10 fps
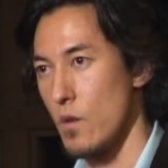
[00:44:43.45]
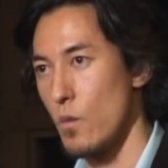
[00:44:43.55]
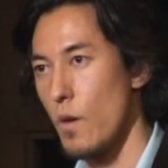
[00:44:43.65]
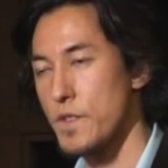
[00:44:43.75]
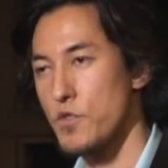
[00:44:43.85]

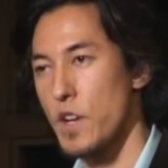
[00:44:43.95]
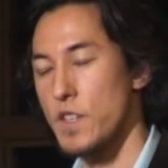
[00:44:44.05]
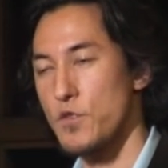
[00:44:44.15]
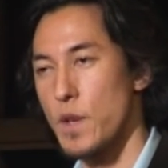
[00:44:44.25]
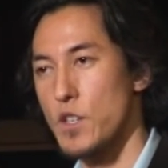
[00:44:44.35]
What was the
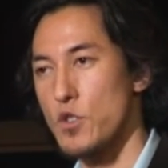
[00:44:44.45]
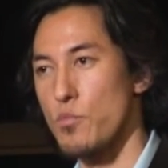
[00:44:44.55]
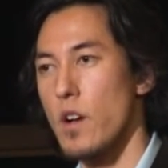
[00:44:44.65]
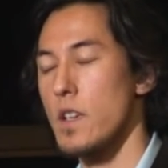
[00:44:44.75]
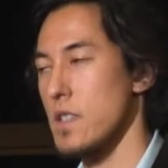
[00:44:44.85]
transformational
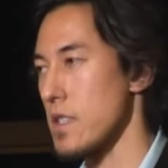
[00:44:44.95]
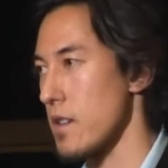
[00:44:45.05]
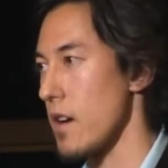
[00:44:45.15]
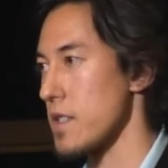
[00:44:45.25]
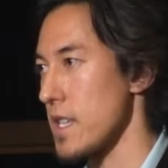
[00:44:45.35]
process that
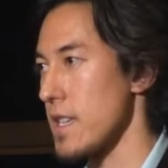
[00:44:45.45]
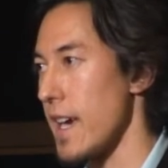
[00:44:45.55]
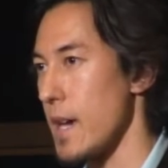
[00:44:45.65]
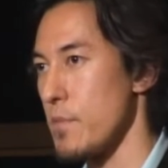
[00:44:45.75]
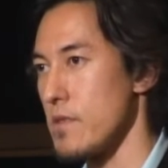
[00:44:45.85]
caused that to
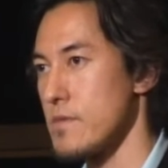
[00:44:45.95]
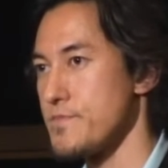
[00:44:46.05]
happen?